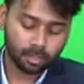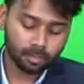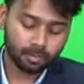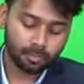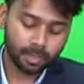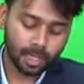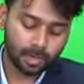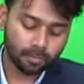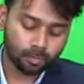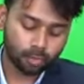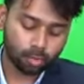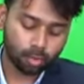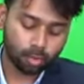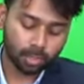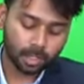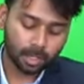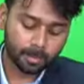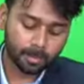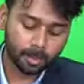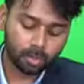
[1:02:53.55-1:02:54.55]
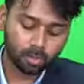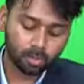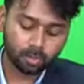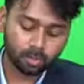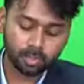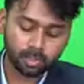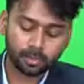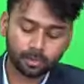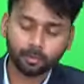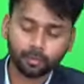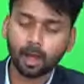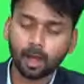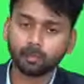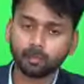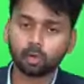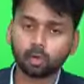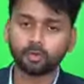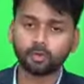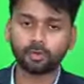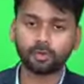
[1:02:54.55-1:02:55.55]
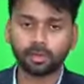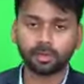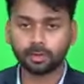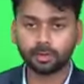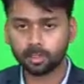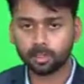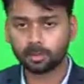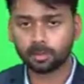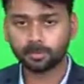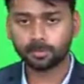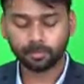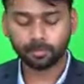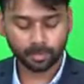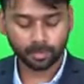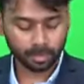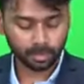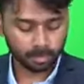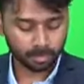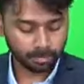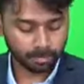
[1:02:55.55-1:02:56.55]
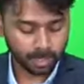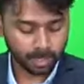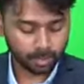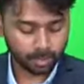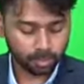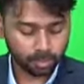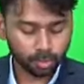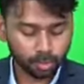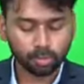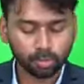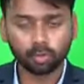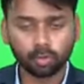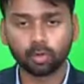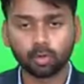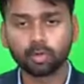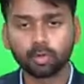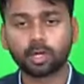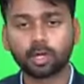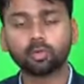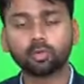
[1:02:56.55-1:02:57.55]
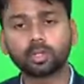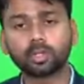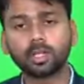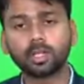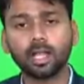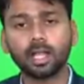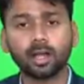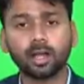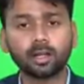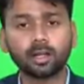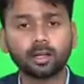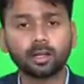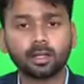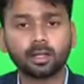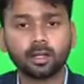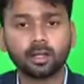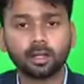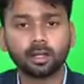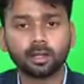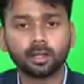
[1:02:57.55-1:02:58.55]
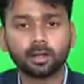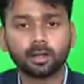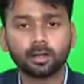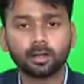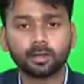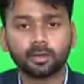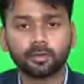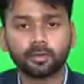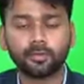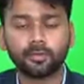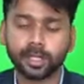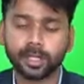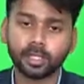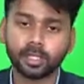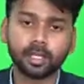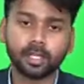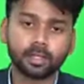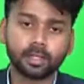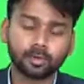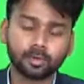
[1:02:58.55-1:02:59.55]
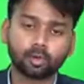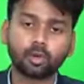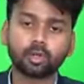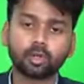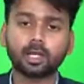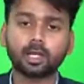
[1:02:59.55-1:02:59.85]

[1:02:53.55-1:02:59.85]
We have told about the farm loan waiver, but do you know Kautilya, when he wrote